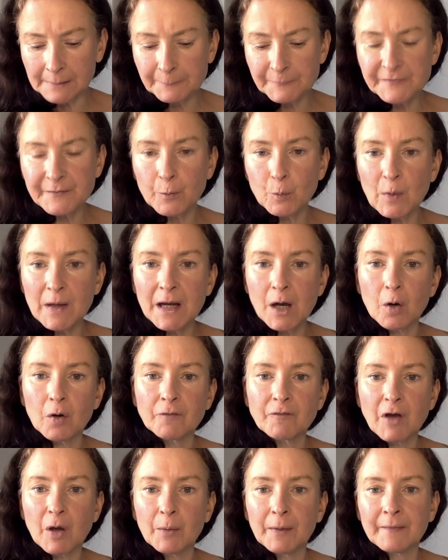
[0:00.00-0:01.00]
So we're kind
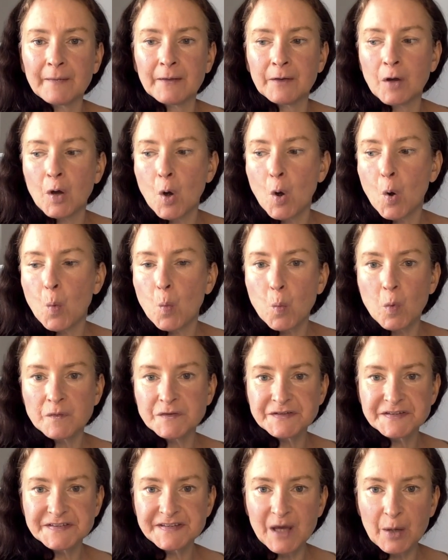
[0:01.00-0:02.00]
of going then
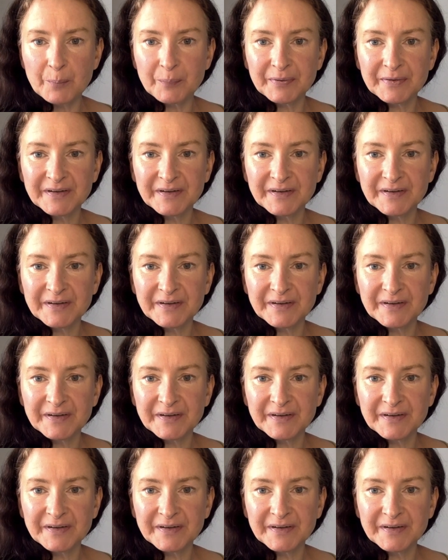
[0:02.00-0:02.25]
one step